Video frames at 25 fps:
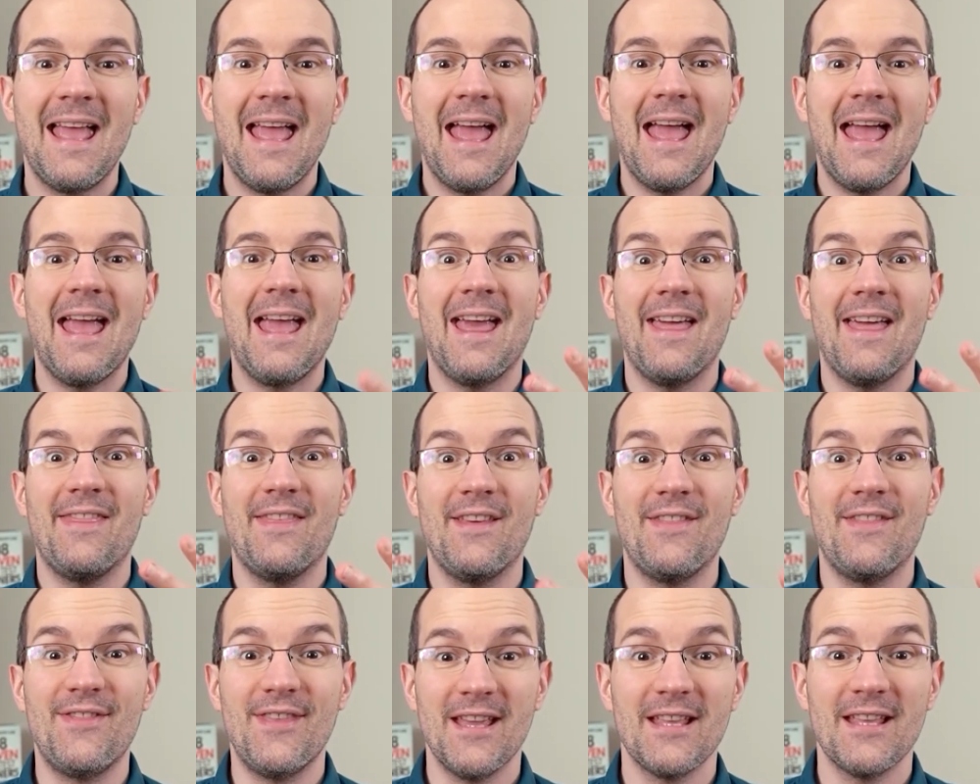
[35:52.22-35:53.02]
and
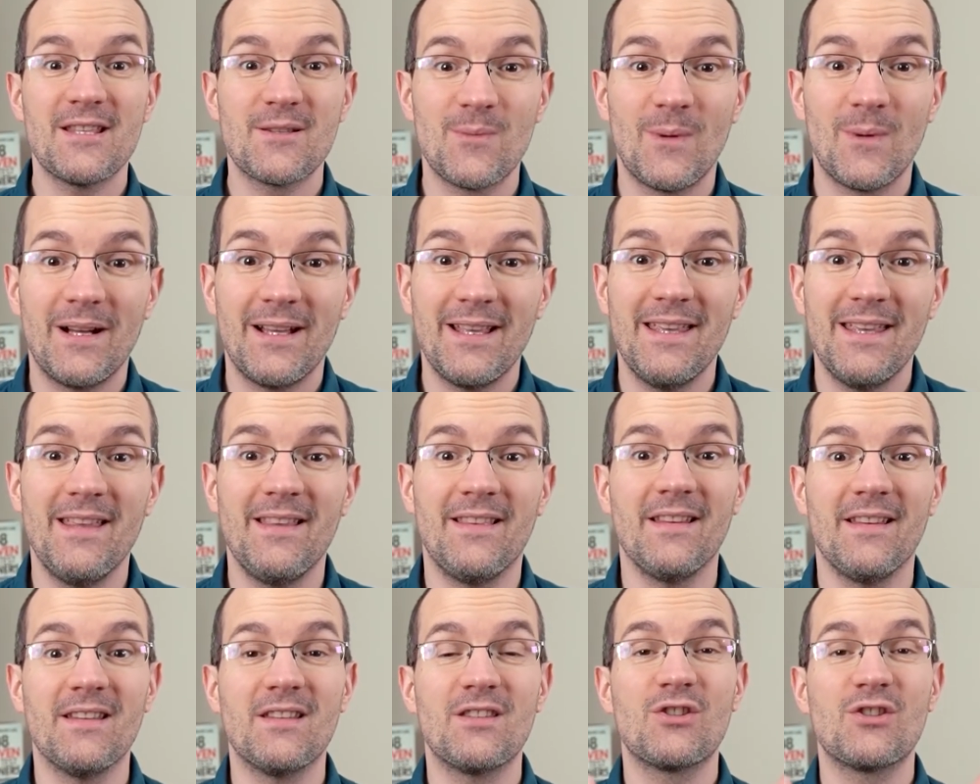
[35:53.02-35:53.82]
that's why
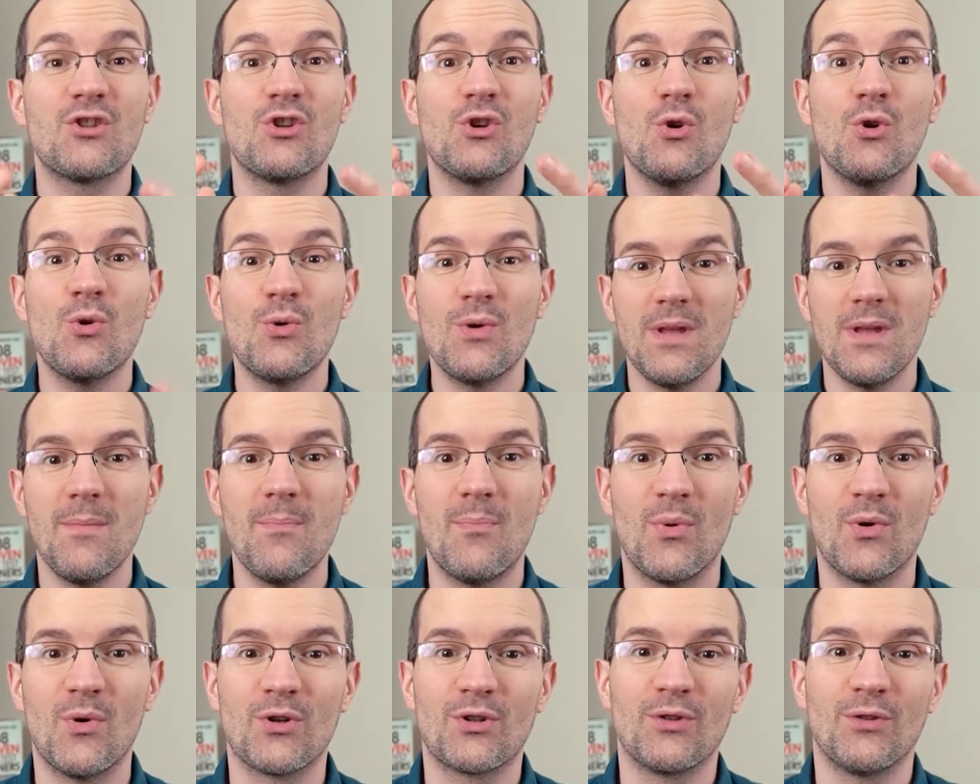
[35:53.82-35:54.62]
it is so
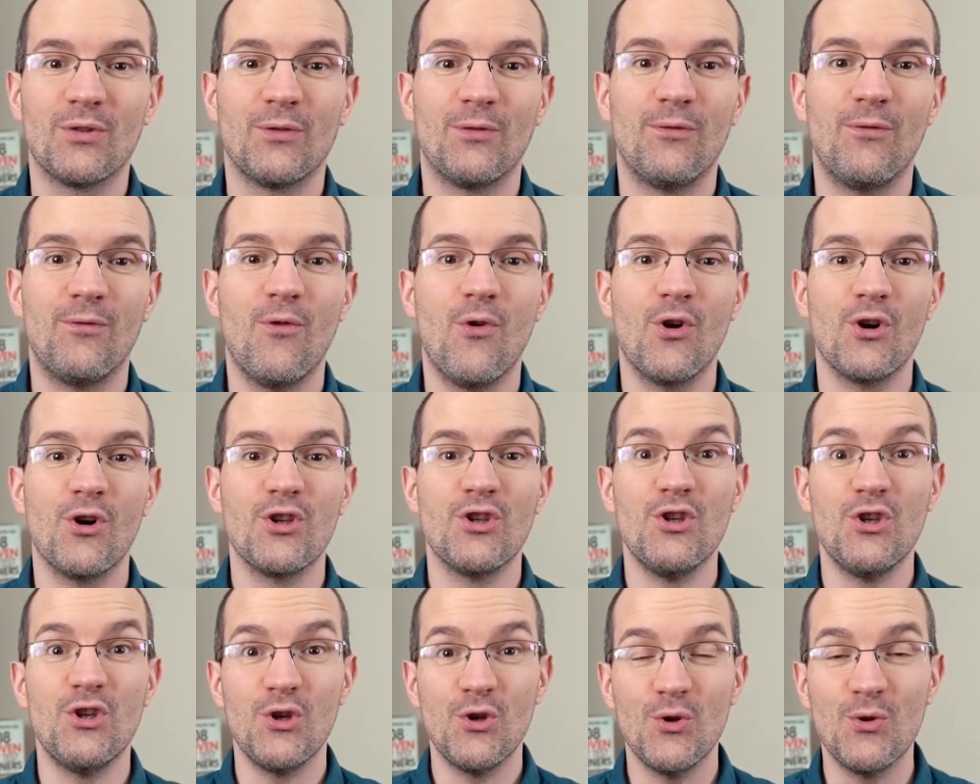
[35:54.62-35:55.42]
important for
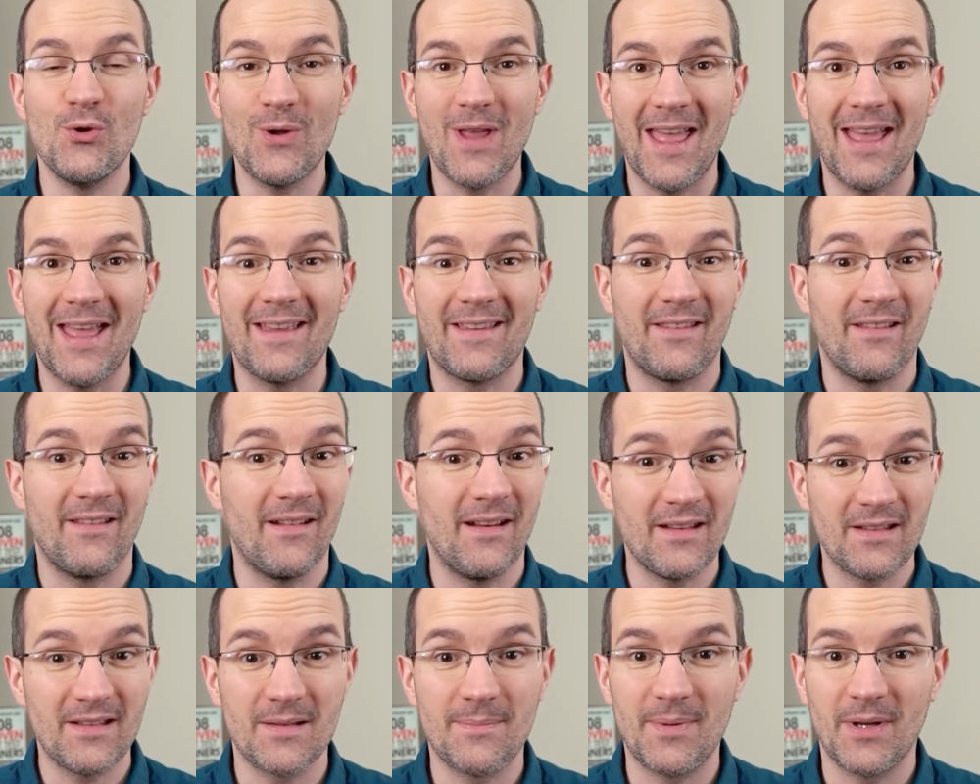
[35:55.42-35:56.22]
you as an
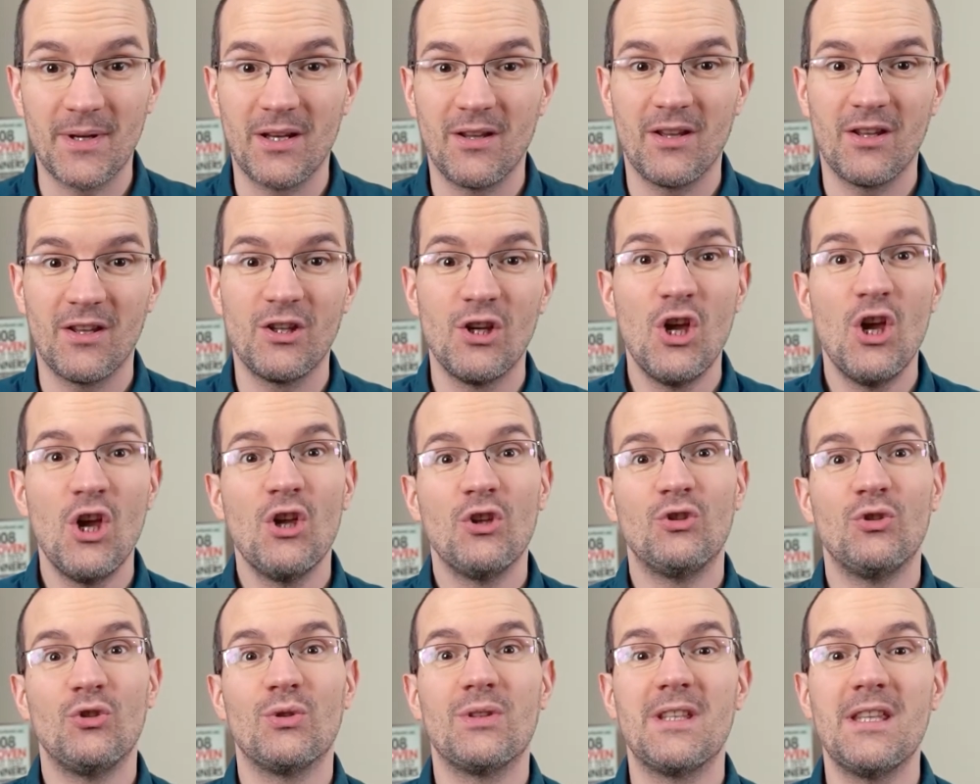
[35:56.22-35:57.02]
entrepreneur
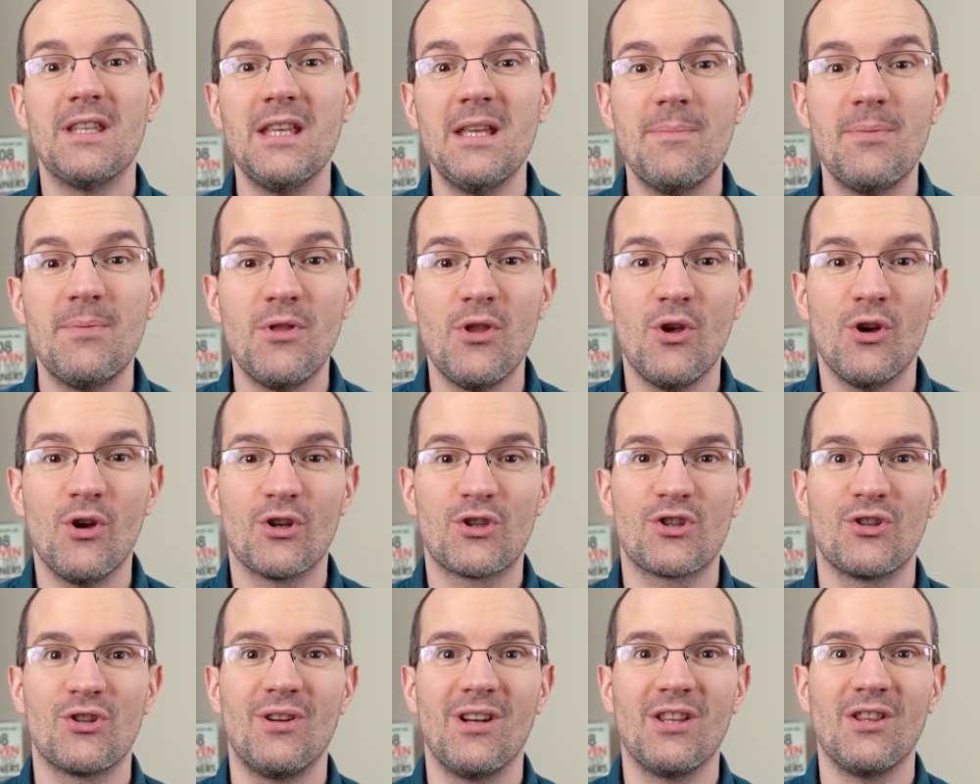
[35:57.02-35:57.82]
to keep
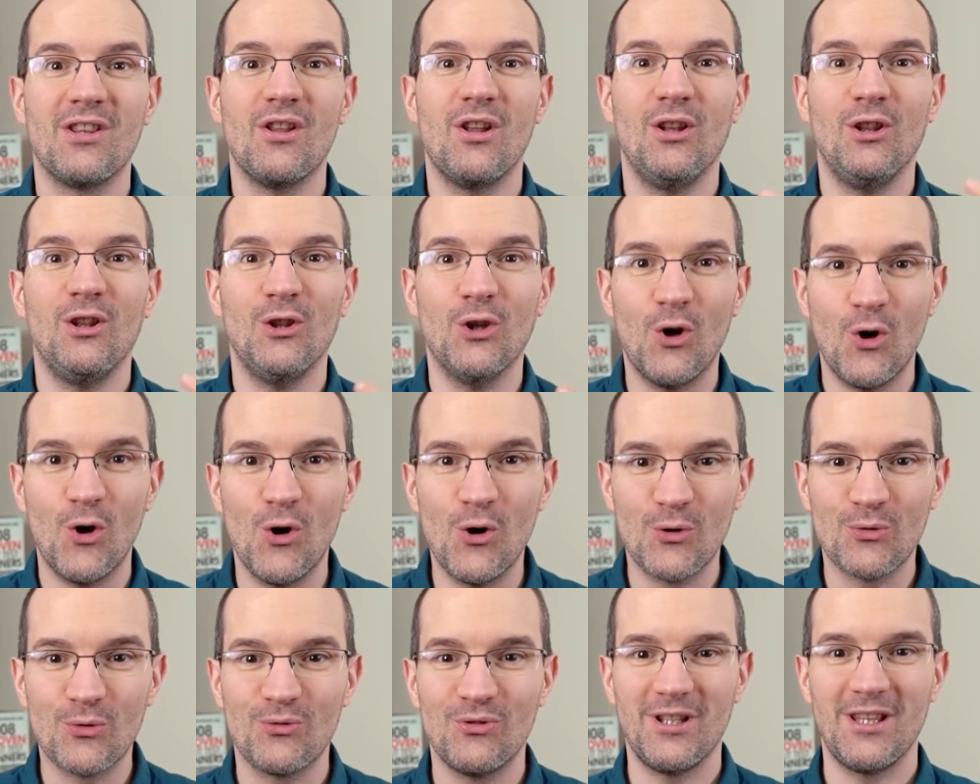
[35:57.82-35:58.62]
nurturing the
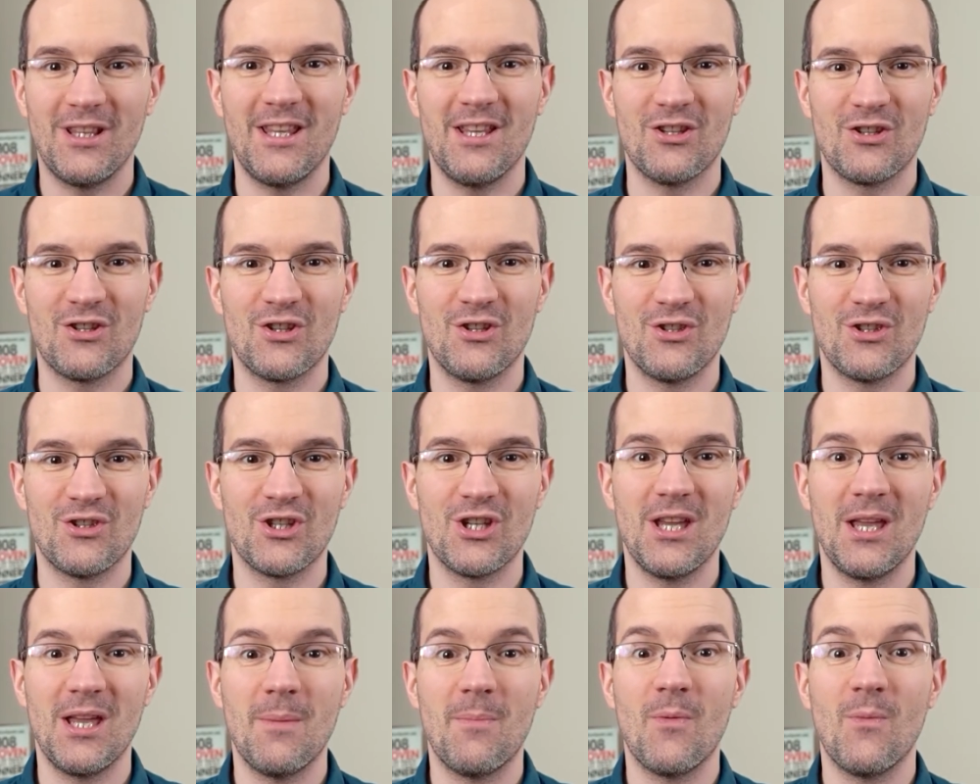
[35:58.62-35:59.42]
long
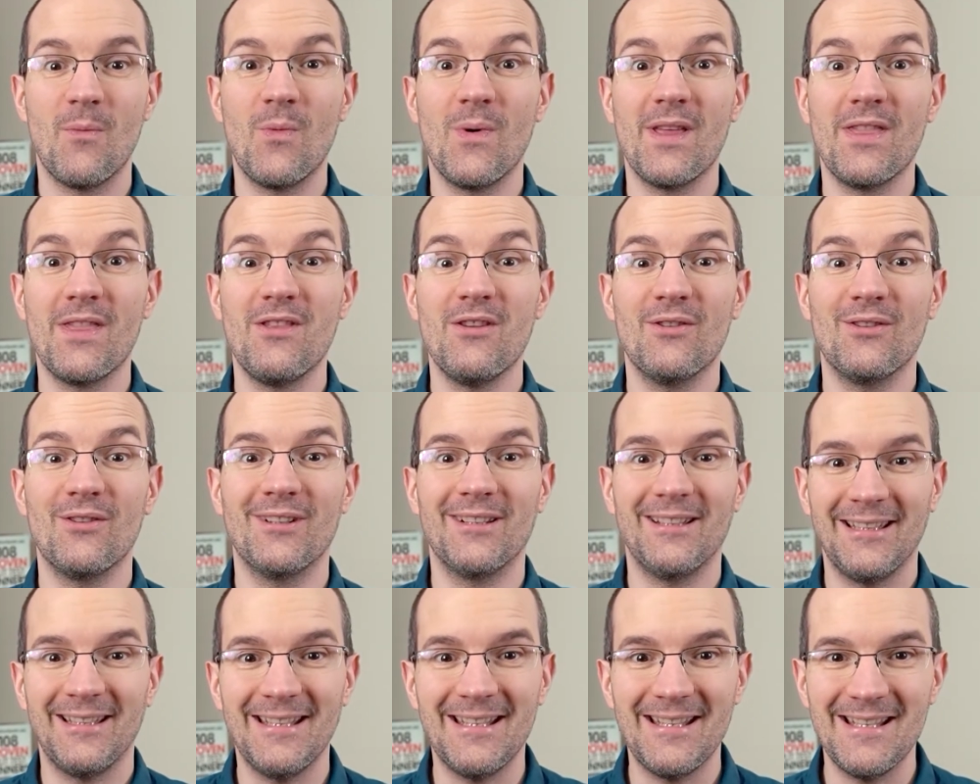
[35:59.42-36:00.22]
relationship with your
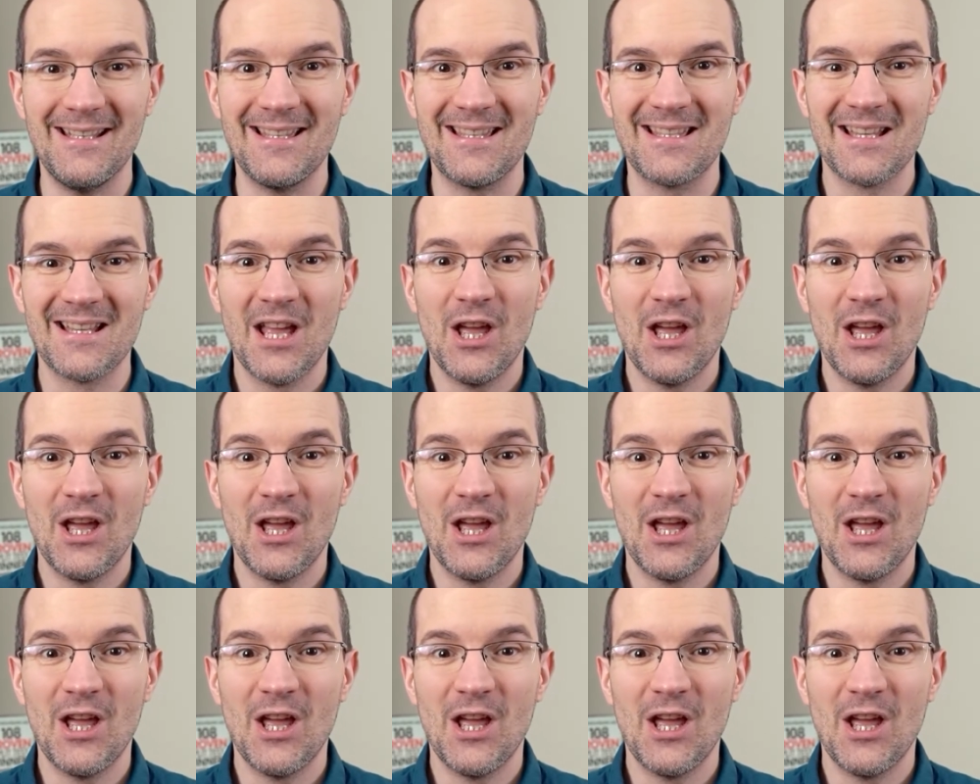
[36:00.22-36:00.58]
leads,